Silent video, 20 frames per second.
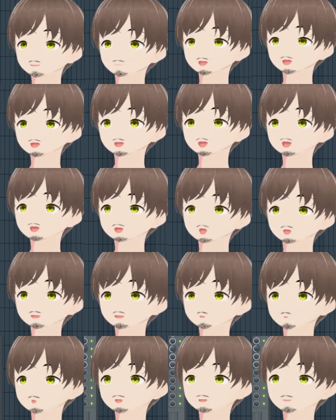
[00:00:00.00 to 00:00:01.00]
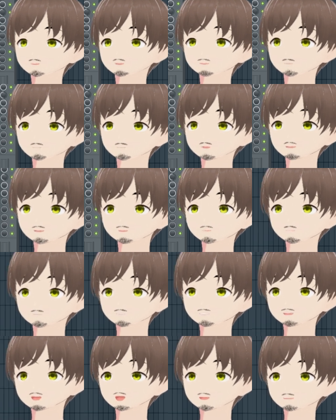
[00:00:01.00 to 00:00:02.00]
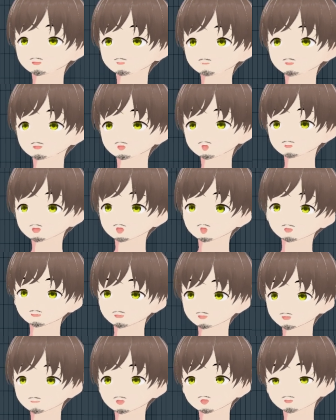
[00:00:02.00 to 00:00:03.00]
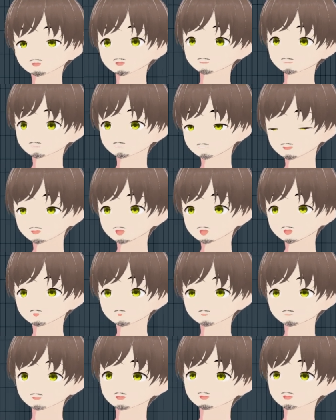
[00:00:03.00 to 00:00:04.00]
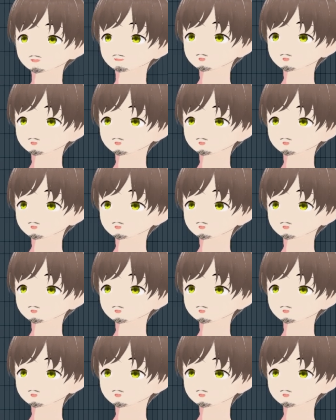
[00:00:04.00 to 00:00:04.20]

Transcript: Look, I'll go through all of them just for the sake of this video. And all these presets that I'm using, even the